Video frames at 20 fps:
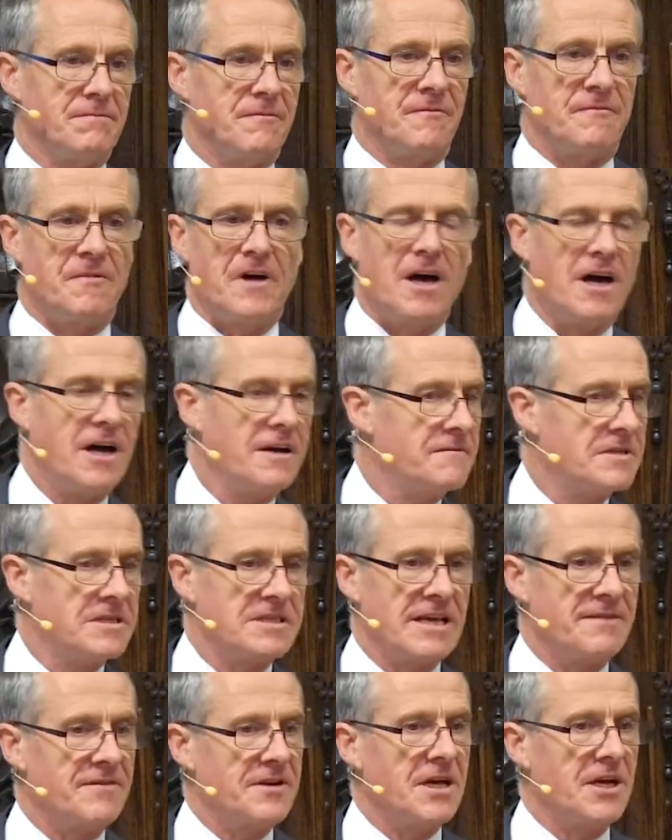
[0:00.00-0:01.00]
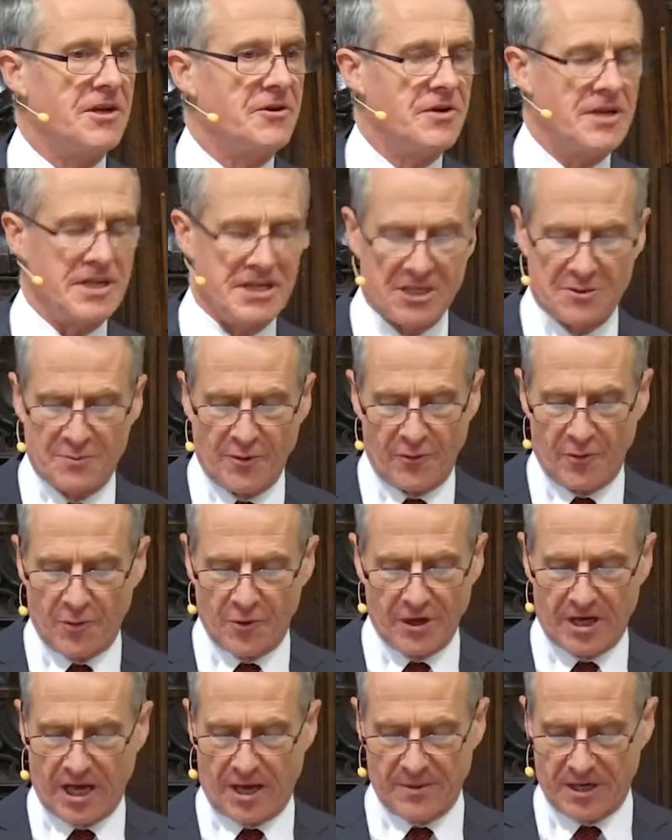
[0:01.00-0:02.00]
500 to 700 years before
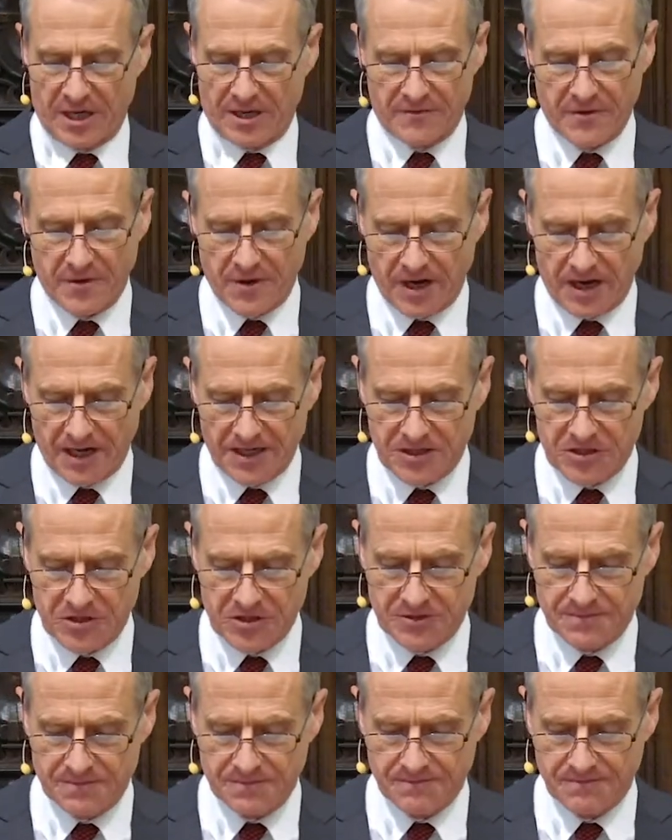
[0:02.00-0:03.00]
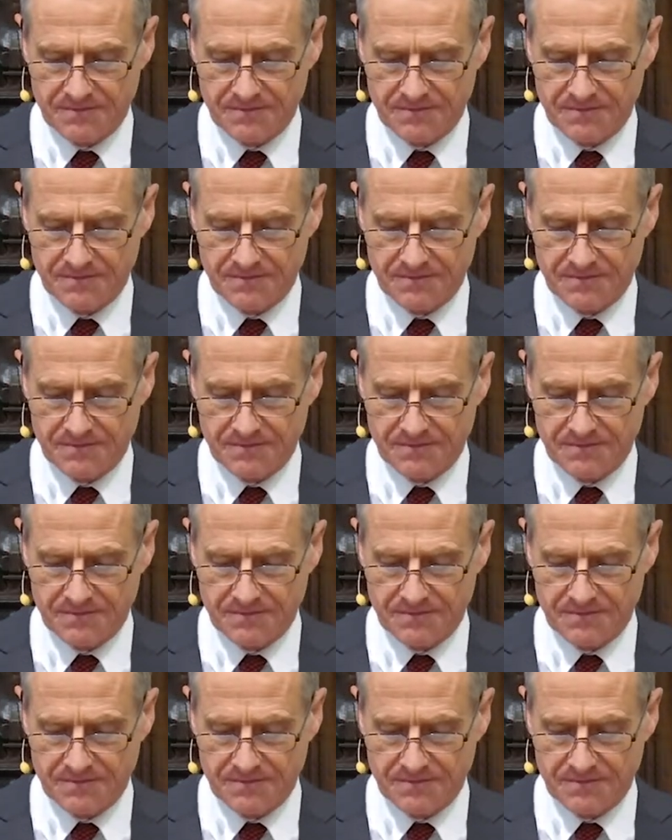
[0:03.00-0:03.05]
the coming of Christ.